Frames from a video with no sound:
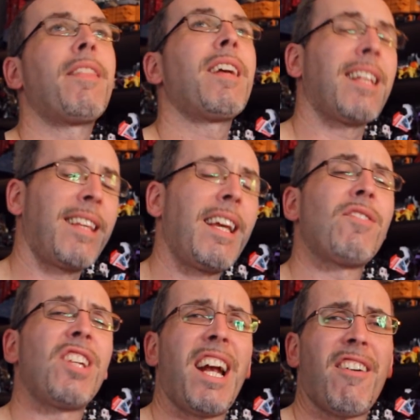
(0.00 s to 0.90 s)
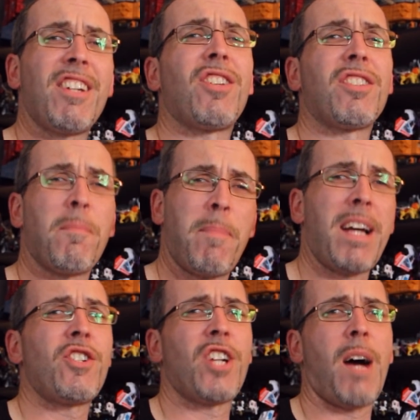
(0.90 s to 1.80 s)
I think the TFC Ares does the
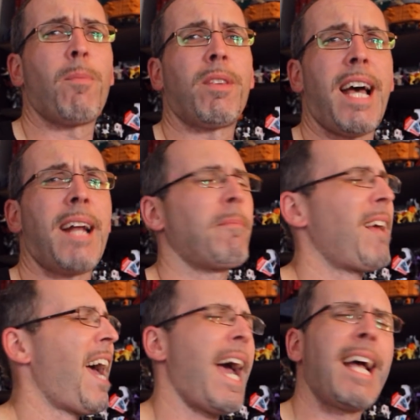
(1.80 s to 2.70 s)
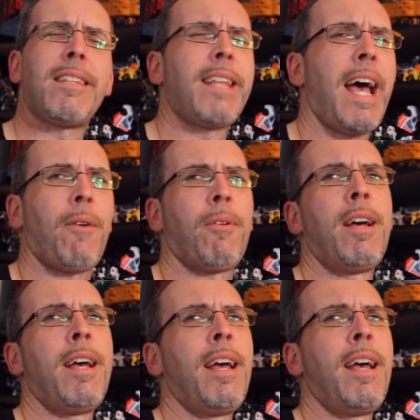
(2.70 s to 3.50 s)
best job with that, hands down.